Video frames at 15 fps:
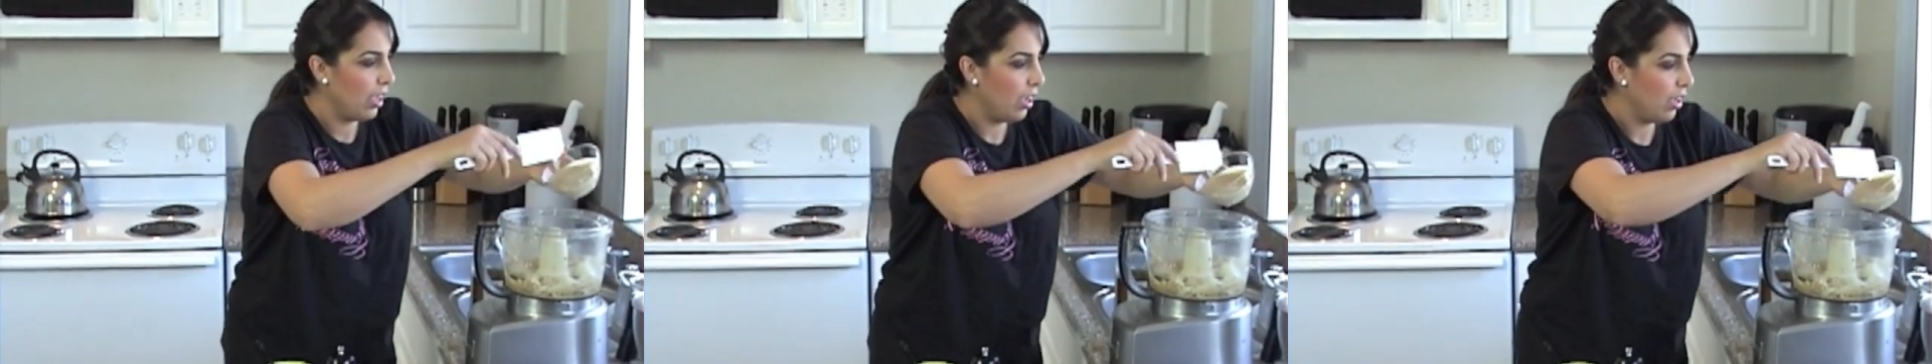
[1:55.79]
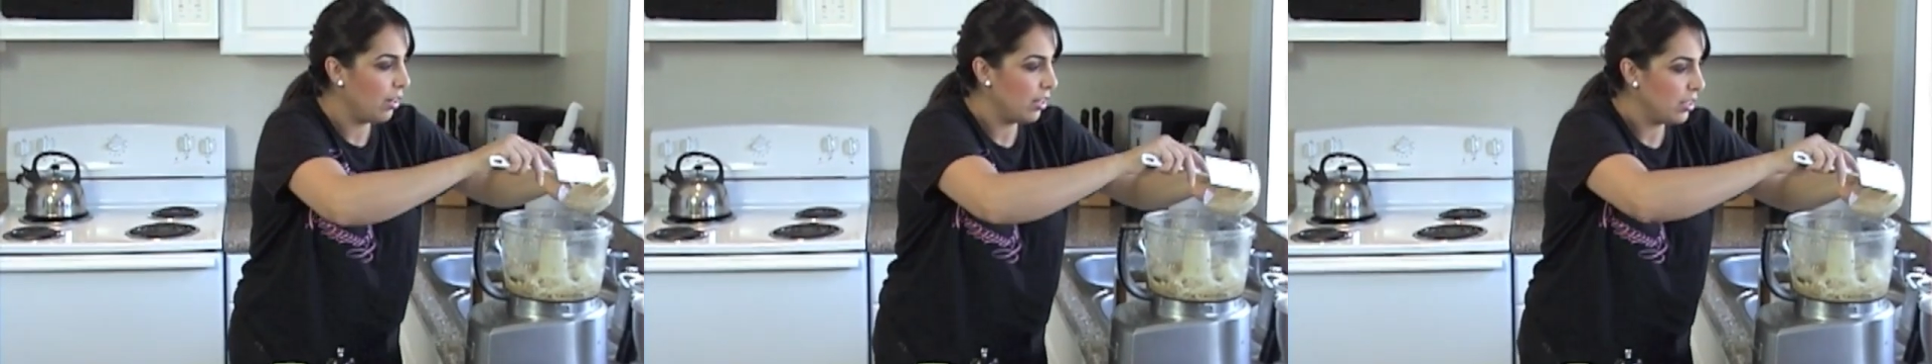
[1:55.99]

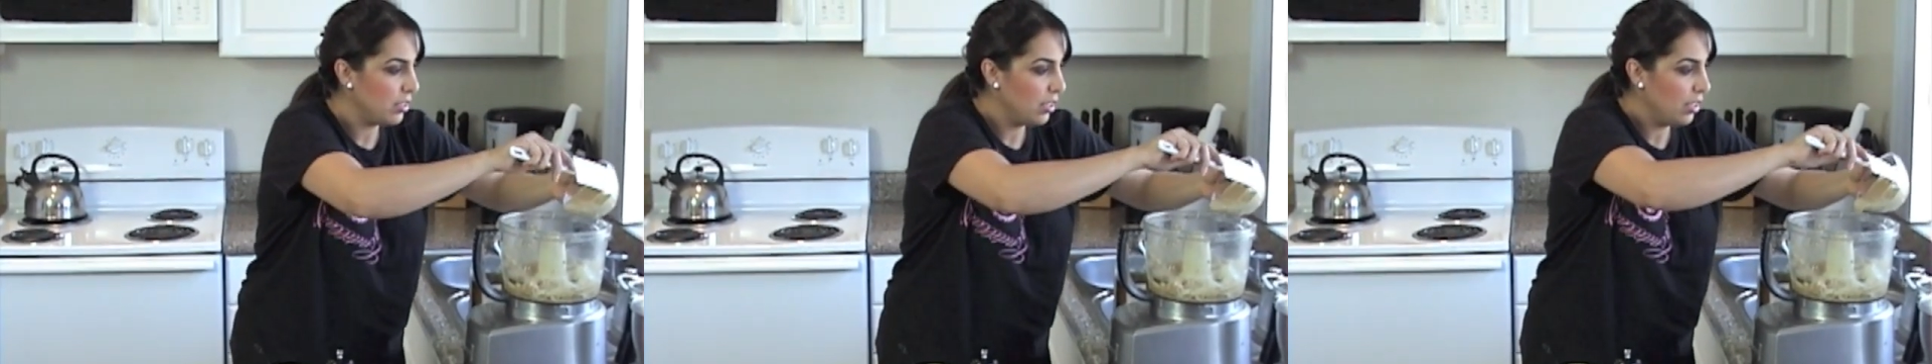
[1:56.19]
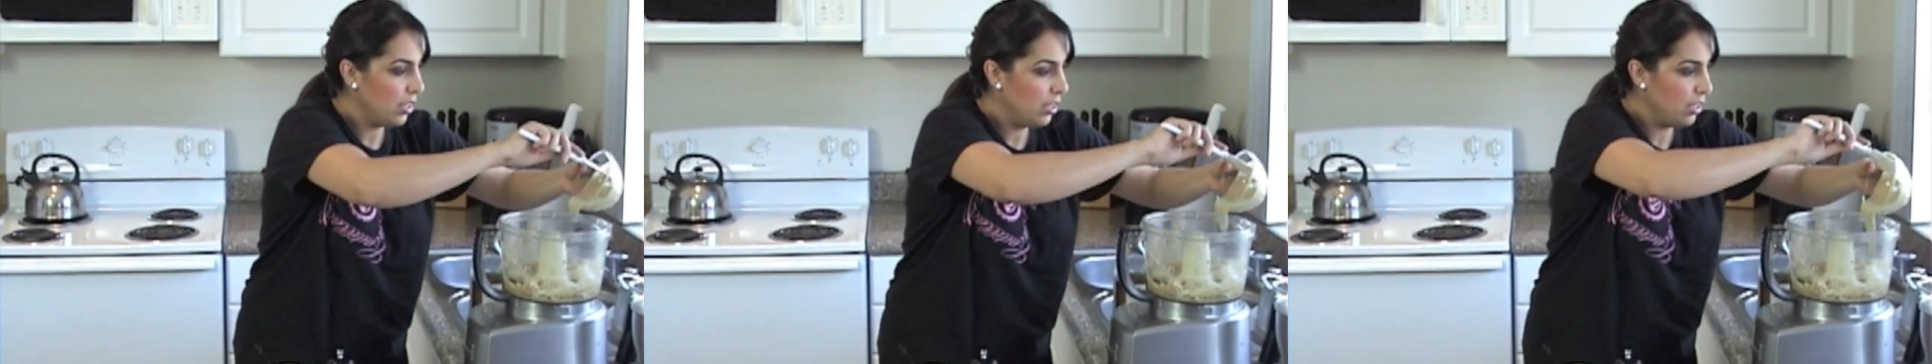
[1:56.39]
Add our
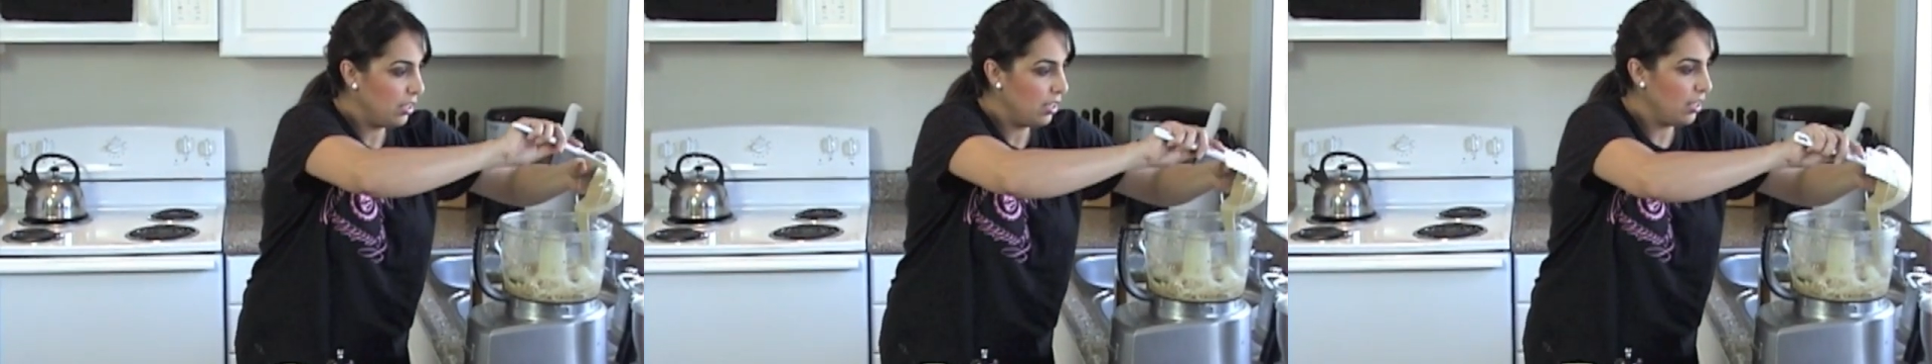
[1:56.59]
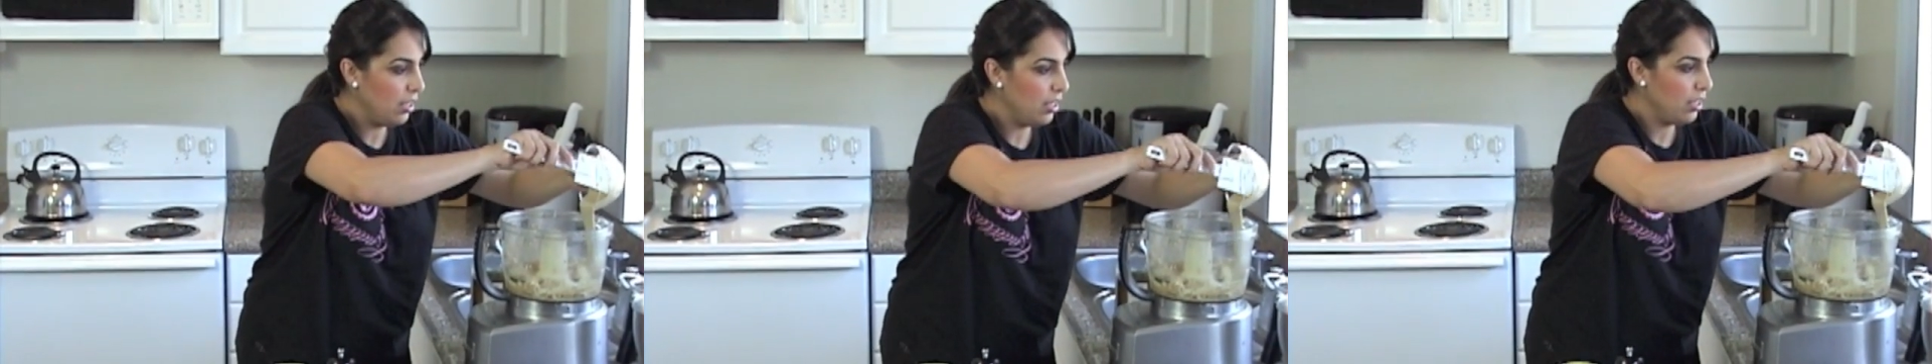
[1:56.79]

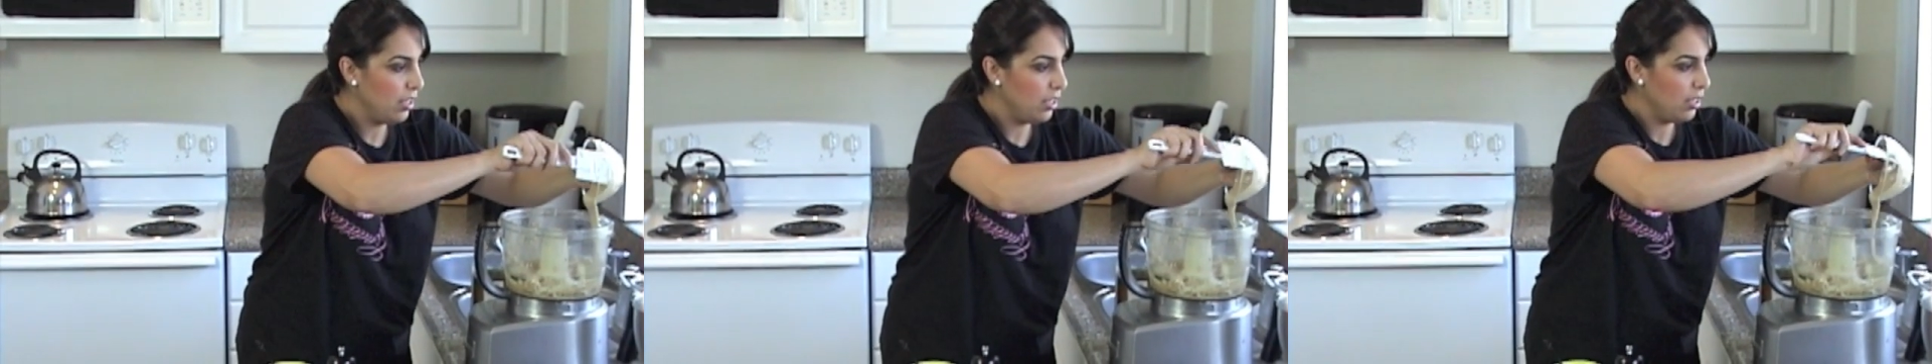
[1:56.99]
tahini.